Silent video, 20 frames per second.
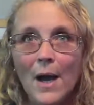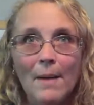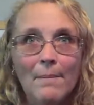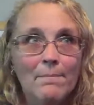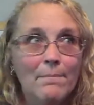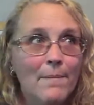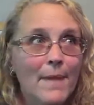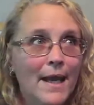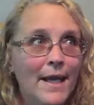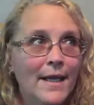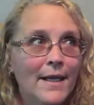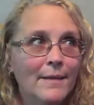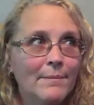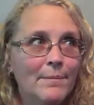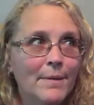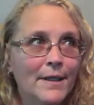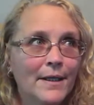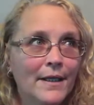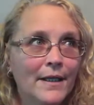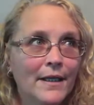
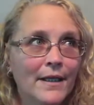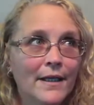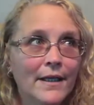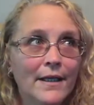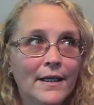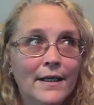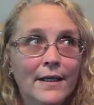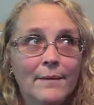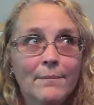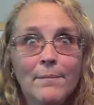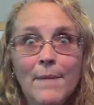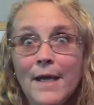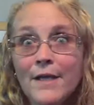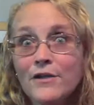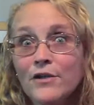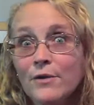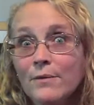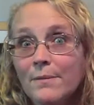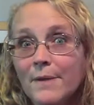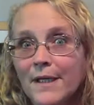Maybe
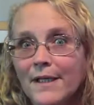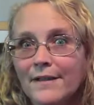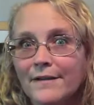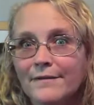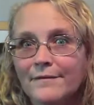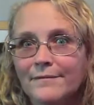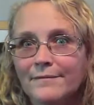measurement.